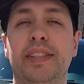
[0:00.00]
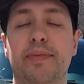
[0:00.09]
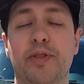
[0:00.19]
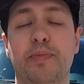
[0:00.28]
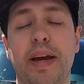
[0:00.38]

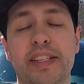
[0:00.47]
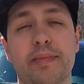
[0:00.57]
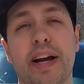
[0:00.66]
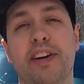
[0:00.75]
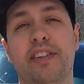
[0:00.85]
some space
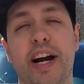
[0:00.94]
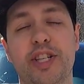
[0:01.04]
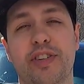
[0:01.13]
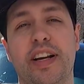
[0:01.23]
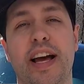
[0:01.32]
in my
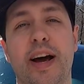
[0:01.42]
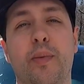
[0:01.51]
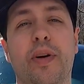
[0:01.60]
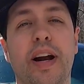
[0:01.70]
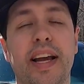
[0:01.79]
garage right now
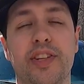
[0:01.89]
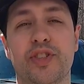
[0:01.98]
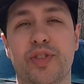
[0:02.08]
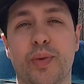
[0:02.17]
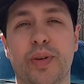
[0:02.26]
where I can
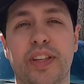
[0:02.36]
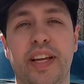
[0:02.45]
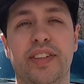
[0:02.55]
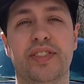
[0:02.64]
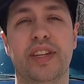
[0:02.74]
store
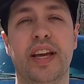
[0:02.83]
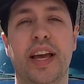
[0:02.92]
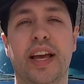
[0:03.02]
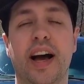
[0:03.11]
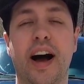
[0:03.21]
this
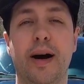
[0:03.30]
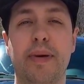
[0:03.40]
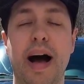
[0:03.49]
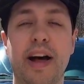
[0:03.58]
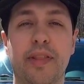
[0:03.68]

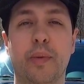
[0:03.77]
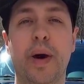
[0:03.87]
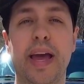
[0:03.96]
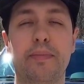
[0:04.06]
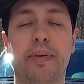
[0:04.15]
out of the
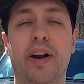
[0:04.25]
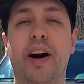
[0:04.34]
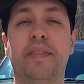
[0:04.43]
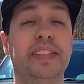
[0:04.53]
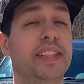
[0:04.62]
way, but
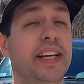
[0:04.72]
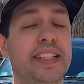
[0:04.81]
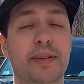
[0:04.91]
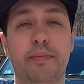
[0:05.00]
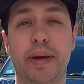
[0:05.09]
obviously
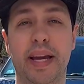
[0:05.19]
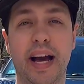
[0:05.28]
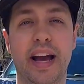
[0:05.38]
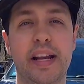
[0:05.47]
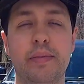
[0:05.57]
it's a big
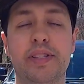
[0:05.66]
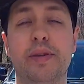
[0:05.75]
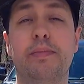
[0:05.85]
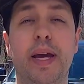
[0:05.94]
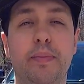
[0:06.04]
item, it's
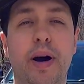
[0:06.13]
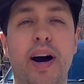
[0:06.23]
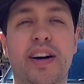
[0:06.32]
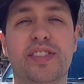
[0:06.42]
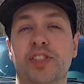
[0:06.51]
a big
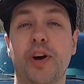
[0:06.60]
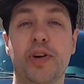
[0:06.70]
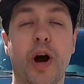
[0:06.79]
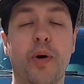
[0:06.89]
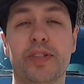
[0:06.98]
box. So
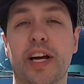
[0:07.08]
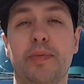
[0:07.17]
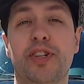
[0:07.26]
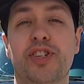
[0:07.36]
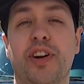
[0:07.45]
you always got
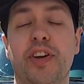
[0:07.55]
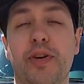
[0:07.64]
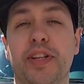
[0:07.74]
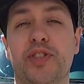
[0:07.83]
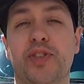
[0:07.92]
to be sure
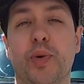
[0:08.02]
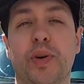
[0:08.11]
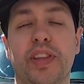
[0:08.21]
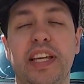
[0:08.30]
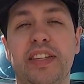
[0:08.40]
you can
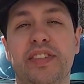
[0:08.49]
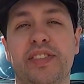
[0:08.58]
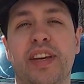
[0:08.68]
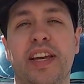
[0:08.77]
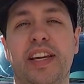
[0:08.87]
store
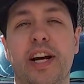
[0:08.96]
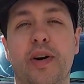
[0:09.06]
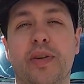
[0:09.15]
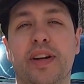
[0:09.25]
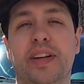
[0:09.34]
these, you
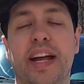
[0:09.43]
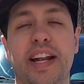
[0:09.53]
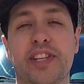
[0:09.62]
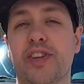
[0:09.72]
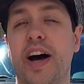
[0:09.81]
know,
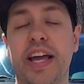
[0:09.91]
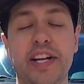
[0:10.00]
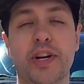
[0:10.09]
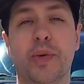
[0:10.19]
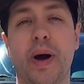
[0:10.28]
and it's not
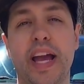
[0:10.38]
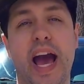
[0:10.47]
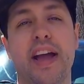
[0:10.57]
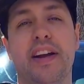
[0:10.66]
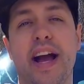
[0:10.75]
in your way
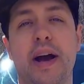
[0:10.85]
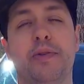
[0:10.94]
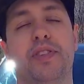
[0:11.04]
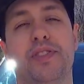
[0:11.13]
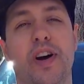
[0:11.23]
at your
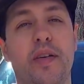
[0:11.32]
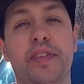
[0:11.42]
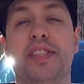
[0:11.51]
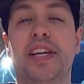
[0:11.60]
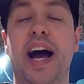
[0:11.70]
house, because
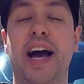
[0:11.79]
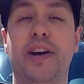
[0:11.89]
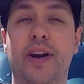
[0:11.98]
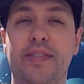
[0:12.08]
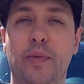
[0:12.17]
obviously I
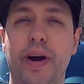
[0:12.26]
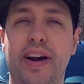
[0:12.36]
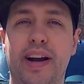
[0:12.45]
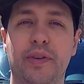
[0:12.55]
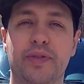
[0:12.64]
don't have a
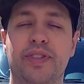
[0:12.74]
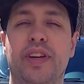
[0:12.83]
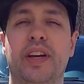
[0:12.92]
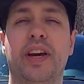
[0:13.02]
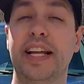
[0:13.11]
warehouse.
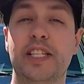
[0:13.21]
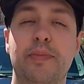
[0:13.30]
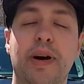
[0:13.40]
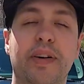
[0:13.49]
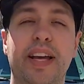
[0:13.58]
That's
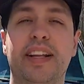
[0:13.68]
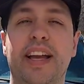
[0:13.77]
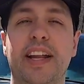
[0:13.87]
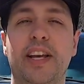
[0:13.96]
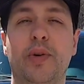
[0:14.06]
about it.
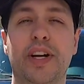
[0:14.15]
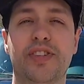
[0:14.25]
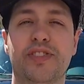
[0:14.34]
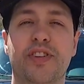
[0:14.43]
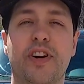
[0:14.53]
Any
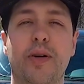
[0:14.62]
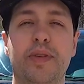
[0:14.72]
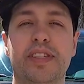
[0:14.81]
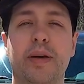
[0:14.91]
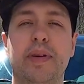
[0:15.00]
questions or
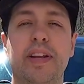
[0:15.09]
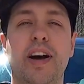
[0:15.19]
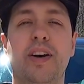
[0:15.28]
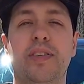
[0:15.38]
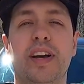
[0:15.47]
comments, let me
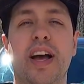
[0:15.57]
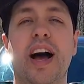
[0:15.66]
know.